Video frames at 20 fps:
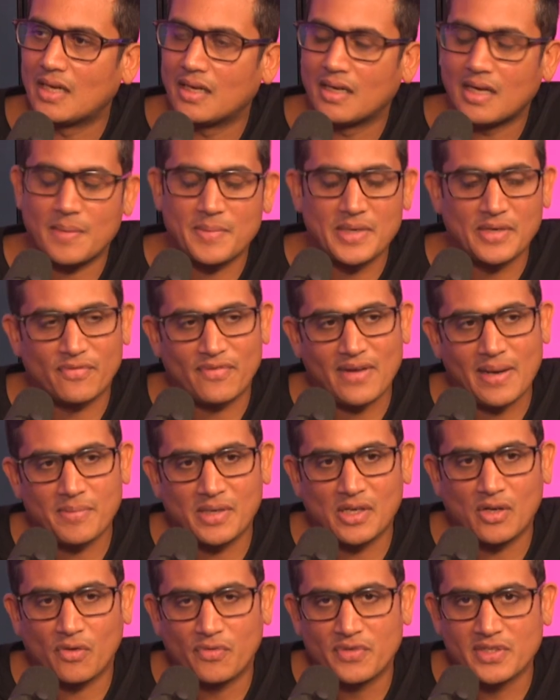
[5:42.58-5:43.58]
I mean,
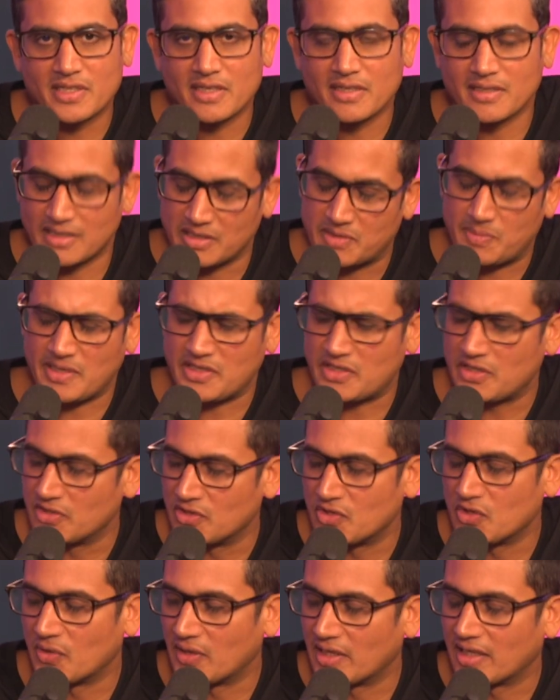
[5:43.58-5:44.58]
family offices, especially in
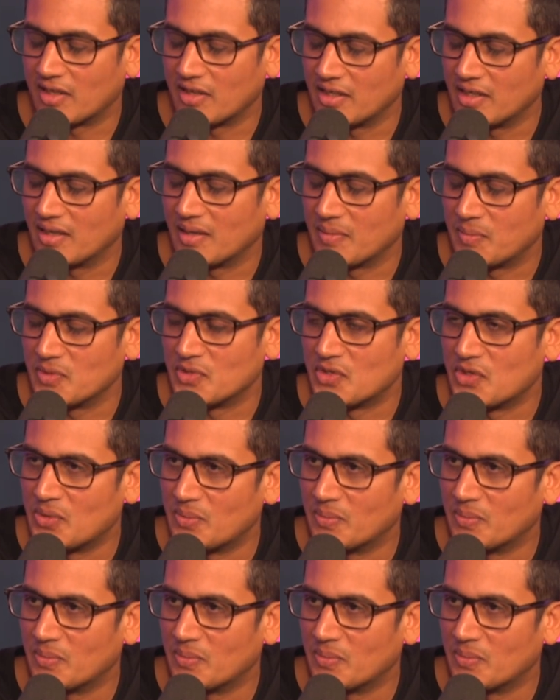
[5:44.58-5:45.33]
Zurich, I presume,